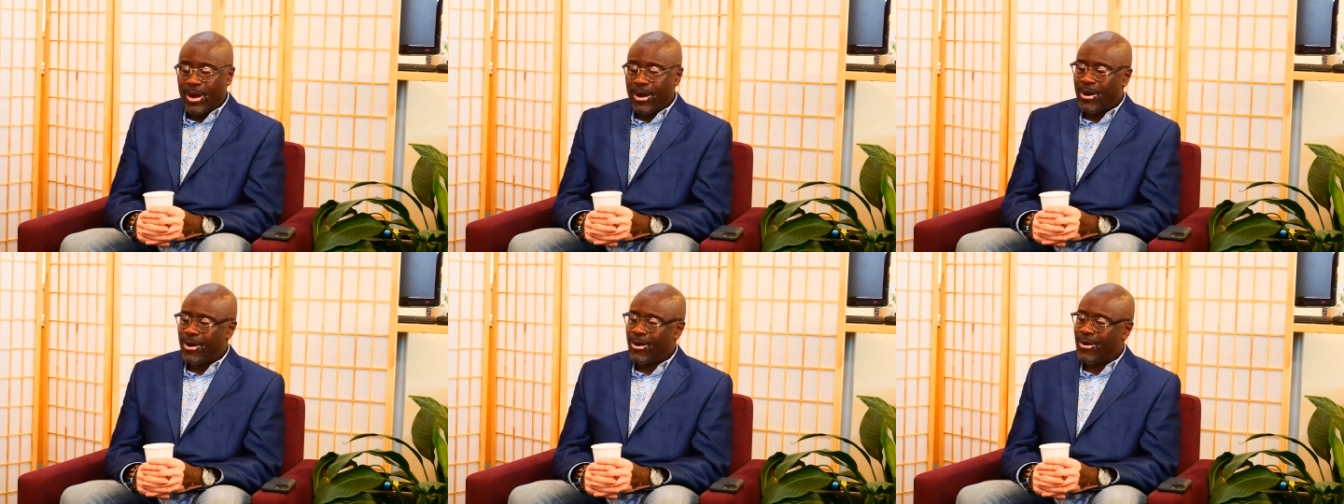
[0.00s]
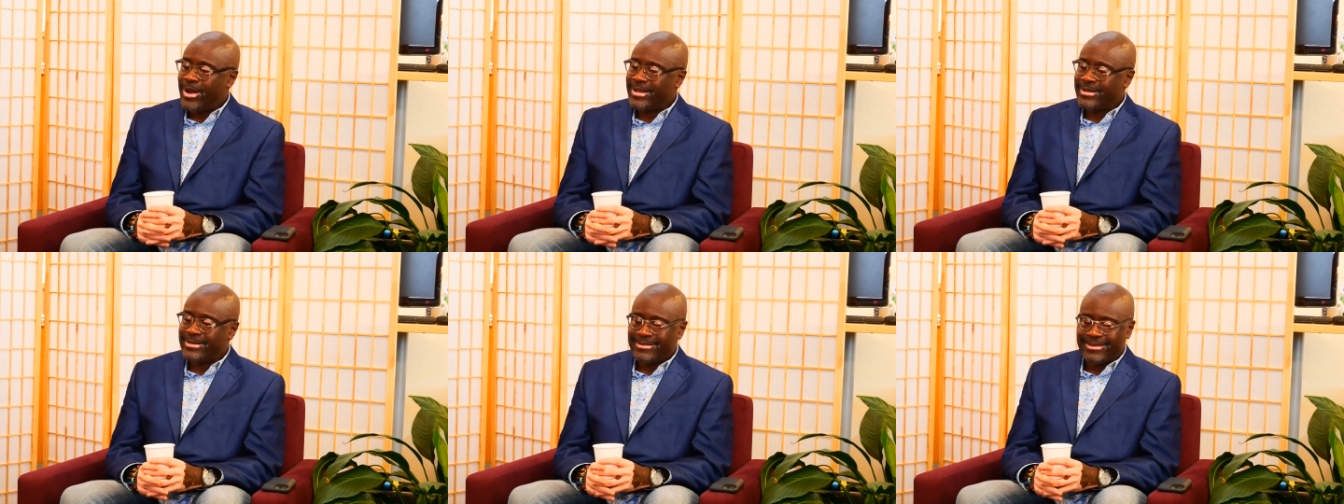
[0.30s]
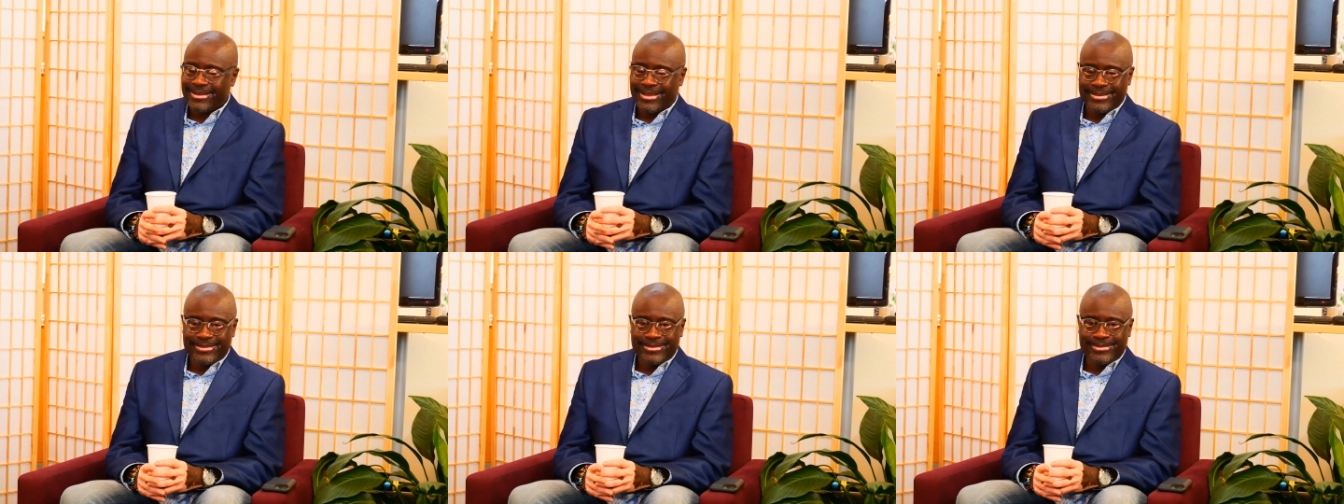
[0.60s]
Oh, I,
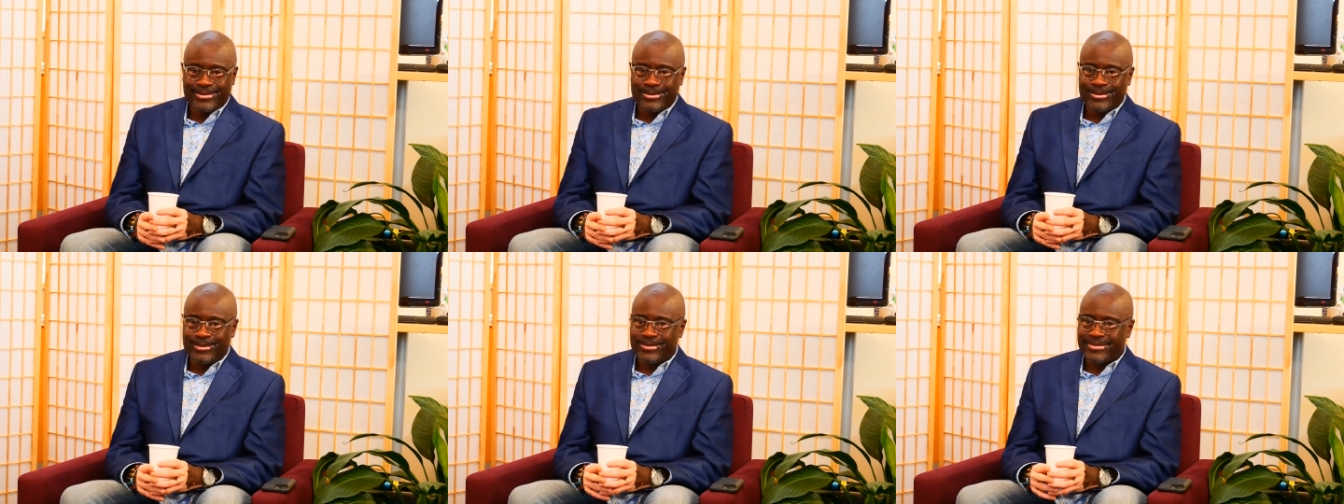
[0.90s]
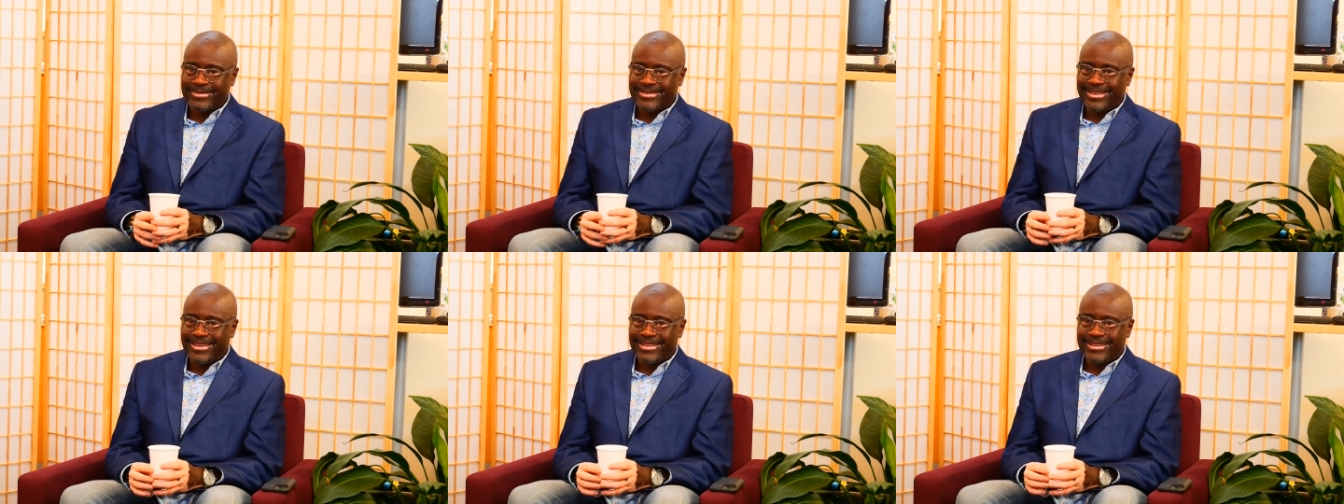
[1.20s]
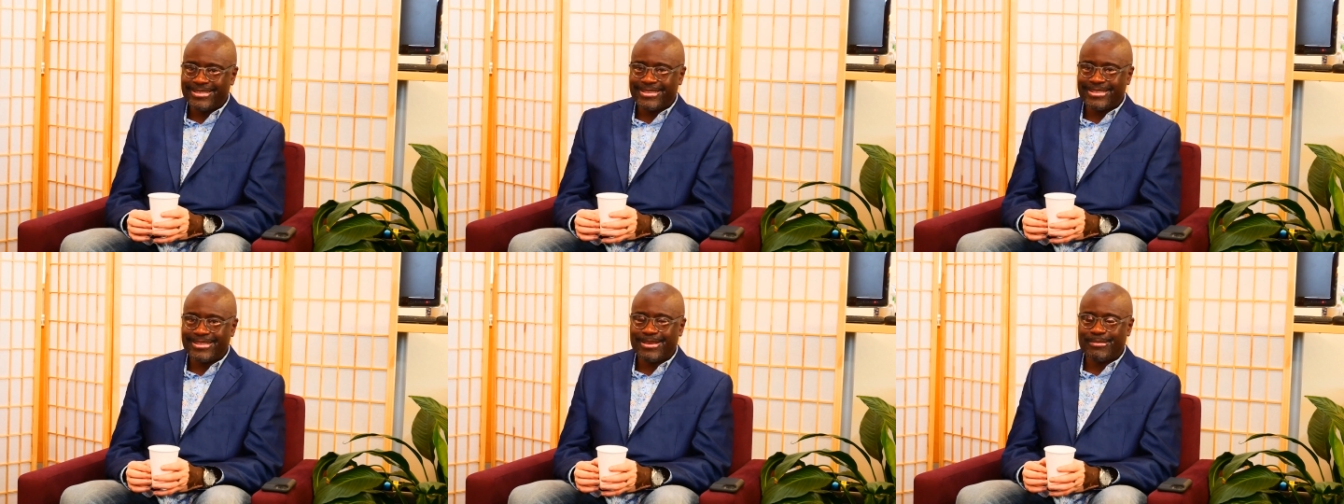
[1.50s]
I do
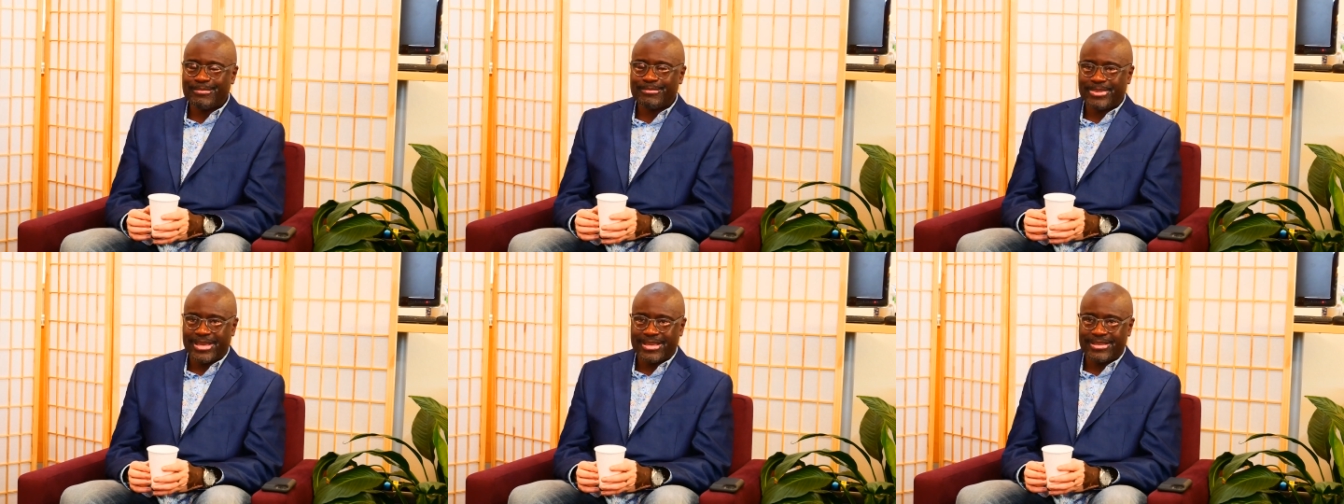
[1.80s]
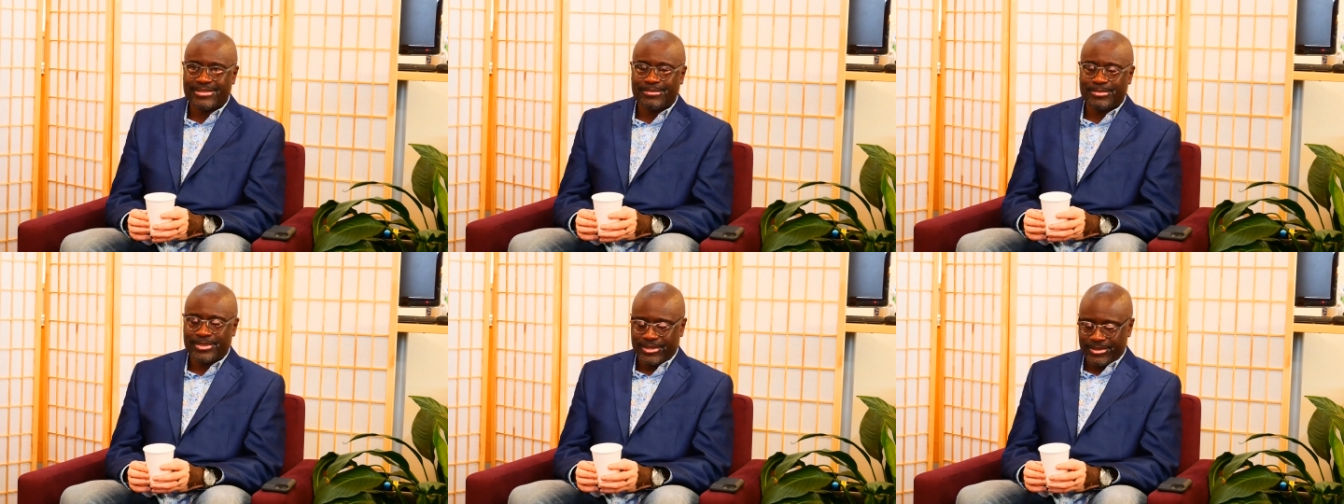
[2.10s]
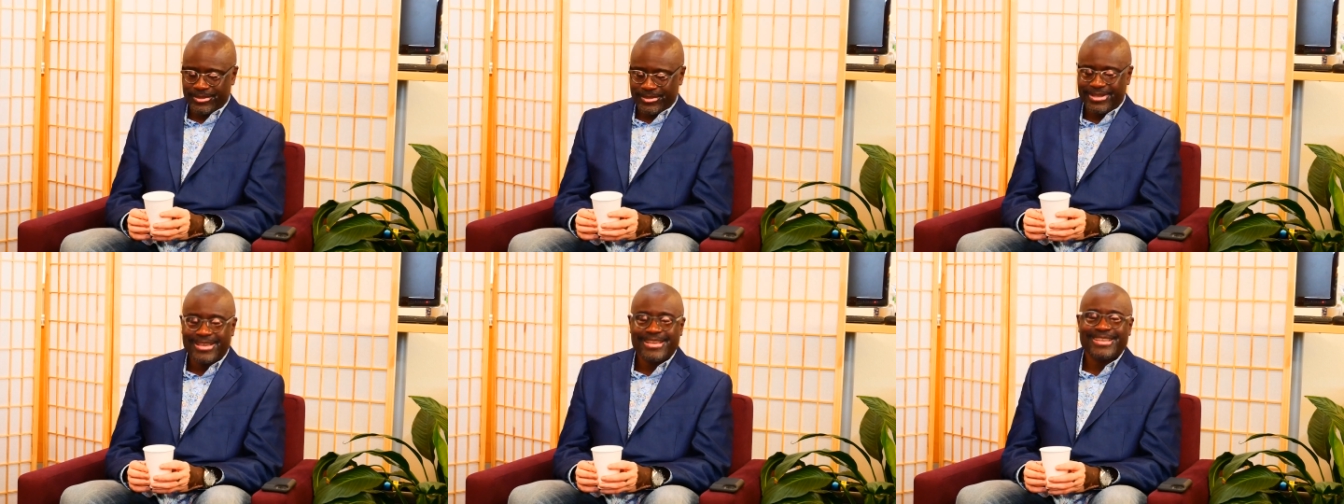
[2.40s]
anything that pays the
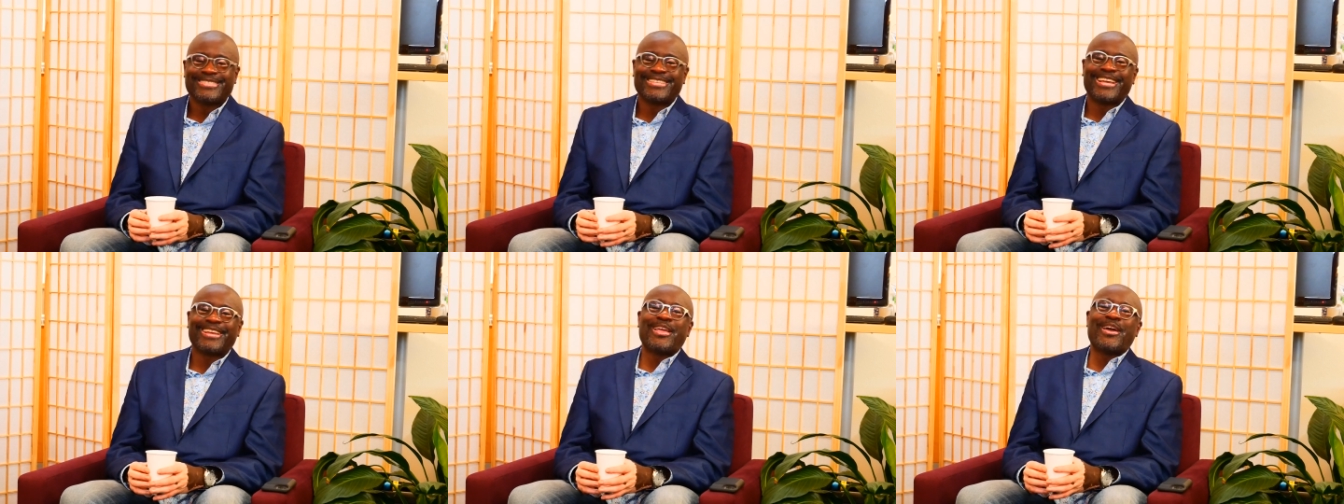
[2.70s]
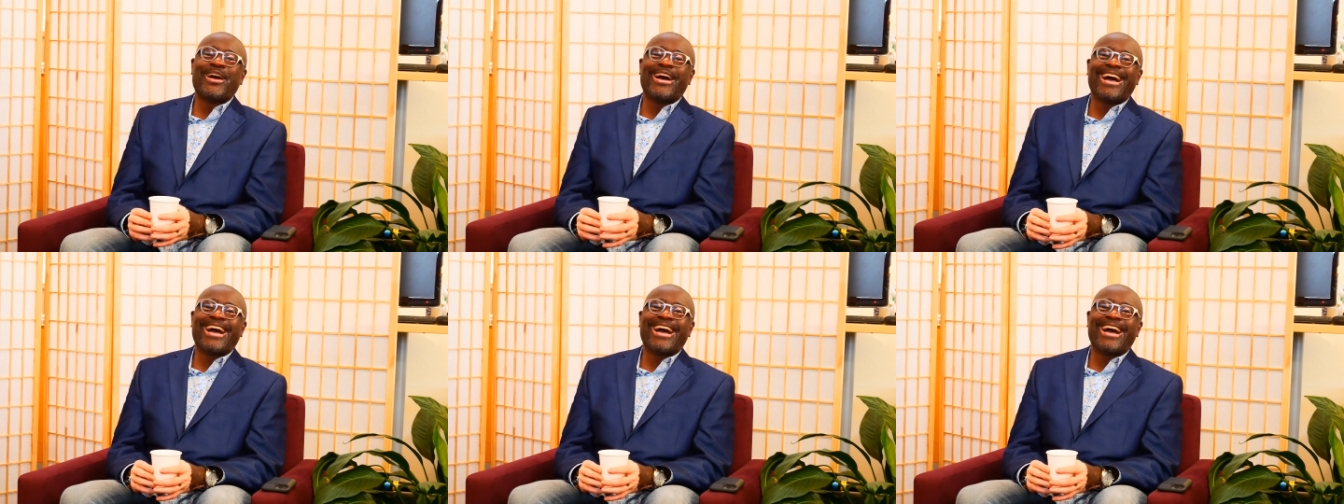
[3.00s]
bills. It's like